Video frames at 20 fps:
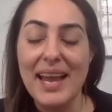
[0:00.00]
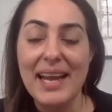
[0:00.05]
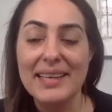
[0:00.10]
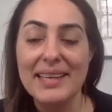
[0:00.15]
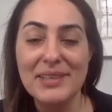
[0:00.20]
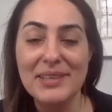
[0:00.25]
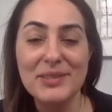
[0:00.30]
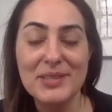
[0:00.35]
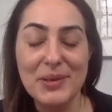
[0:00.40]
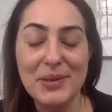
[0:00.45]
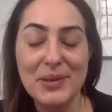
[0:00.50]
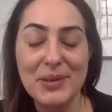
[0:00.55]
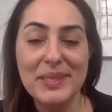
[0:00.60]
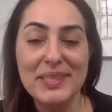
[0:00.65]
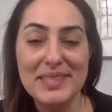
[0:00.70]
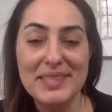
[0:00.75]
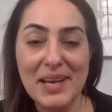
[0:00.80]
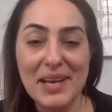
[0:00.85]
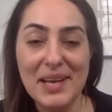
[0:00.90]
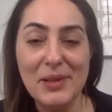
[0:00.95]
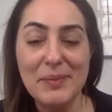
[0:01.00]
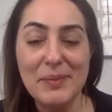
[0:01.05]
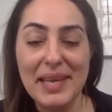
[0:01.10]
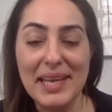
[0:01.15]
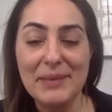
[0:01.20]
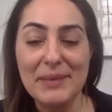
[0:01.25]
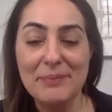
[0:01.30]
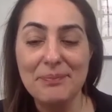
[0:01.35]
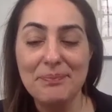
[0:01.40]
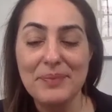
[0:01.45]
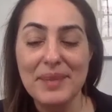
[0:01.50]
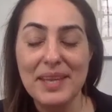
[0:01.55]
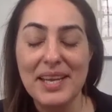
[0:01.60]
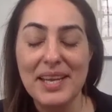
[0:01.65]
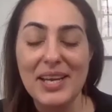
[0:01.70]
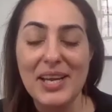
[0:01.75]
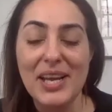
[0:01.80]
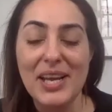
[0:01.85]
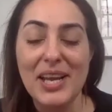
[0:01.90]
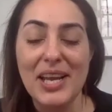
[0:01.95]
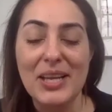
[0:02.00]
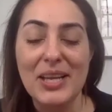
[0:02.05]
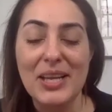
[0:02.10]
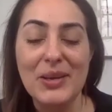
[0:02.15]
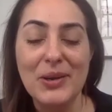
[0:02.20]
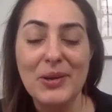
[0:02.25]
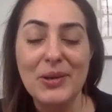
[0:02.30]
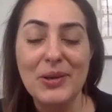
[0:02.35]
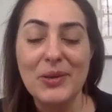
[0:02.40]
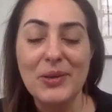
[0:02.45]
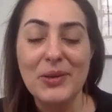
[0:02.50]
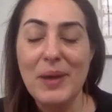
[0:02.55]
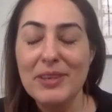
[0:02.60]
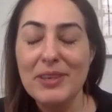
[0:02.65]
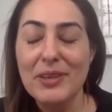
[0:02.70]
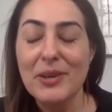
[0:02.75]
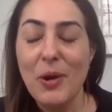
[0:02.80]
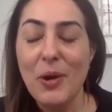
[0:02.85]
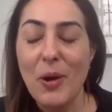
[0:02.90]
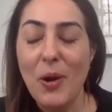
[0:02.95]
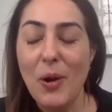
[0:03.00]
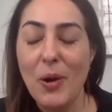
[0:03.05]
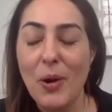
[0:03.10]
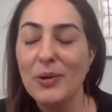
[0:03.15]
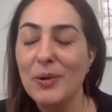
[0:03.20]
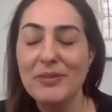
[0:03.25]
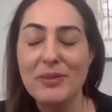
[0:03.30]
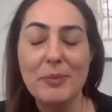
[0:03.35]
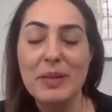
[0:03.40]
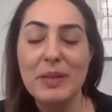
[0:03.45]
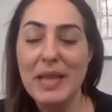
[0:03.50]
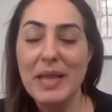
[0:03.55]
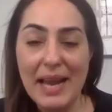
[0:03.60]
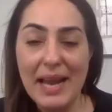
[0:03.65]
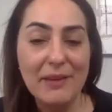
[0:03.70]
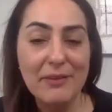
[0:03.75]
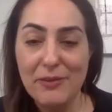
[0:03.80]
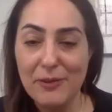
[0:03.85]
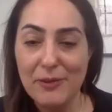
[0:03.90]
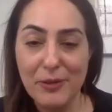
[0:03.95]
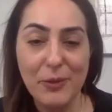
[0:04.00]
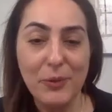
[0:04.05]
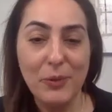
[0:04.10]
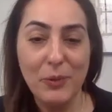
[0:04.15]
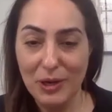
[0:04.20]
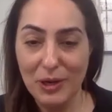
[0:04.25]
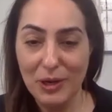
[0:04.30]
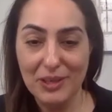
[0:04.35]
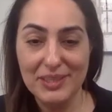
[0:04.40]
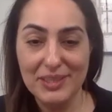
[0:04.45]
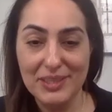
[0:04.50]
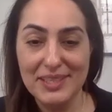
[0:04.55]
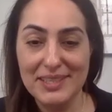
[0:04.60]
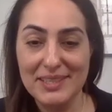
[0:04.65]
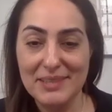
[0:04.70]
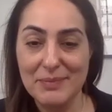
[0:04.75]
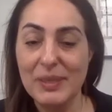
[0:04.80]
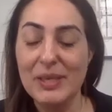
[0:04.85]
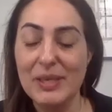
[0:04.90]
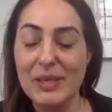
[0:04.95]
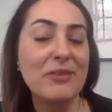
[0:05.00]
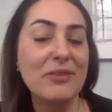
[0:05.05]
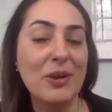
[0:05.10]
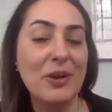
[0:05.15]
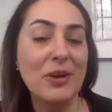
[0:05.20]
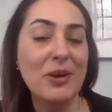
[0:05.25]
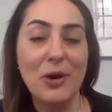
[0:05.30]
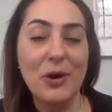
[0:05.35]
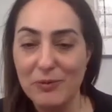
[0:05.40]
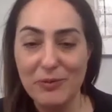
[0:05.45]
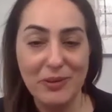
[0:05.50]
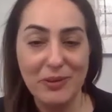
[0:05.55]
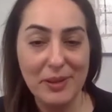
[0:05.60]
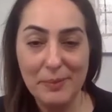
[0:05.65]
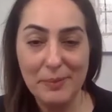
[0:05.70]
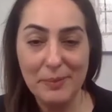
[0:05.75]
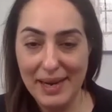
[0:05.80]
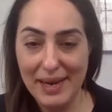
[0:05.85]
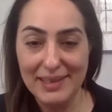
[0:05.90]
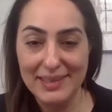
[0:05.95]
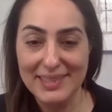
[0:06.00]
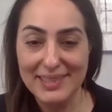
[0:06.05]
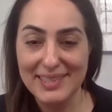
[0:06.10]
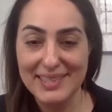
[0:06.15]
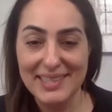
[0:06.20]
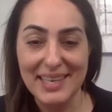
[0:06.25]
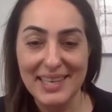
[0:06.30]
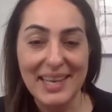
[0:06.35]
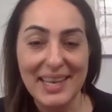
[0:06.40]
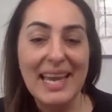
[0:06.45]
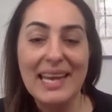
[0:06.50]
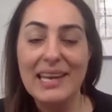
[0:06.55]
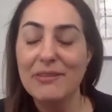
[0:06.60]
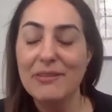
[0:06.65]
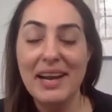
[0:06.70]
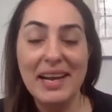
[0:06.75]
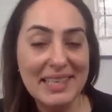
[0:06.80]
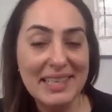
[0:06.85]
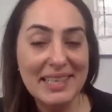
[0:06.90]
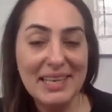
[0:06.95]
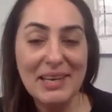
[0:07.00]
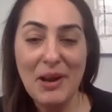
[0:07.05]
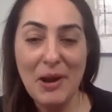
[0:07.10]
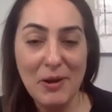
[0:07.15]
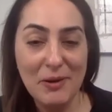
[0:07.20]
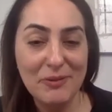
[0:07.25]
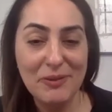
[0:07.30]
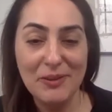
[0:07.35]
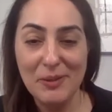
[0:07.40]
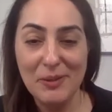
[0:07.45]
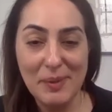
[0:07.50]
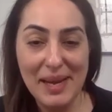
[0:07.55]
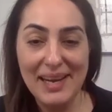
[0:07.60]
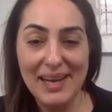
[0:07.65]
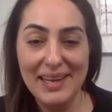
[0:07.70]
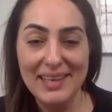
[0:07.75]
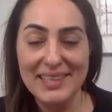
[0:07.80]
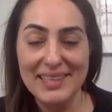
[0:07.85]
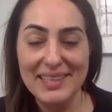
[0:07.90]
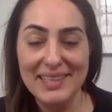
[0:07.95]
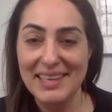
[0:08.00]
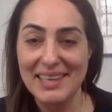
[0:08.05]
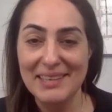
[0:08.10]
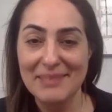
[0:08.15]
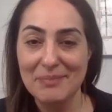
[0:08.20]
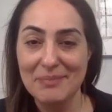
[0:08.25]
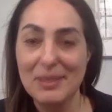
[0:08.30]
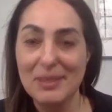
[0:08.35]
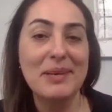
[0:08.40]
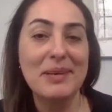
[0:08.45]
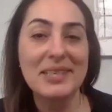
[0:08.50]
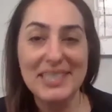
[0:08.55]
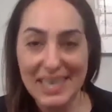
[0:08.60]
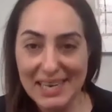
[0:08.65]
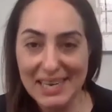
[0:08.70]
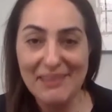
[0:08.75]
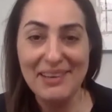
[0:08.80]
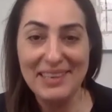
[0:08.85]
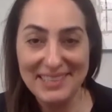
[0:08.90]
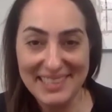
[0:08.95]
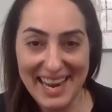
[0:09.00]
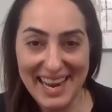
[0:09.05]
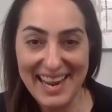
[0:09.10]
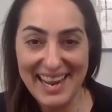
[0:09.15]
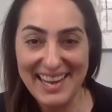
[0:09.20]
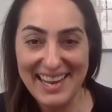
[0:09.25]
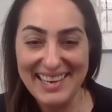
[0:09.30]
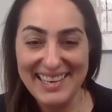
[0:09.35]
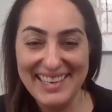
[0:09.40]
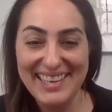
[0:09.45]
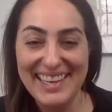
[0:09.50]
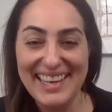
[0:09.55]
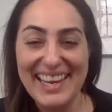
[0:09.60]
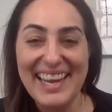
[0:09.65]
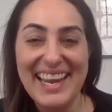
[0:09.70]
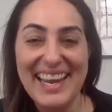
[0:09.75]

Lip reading: And he used to always tell me, you have to plan for the worst, but you have to hope for the best. And if I can hope for the best, then pretty much anyone can.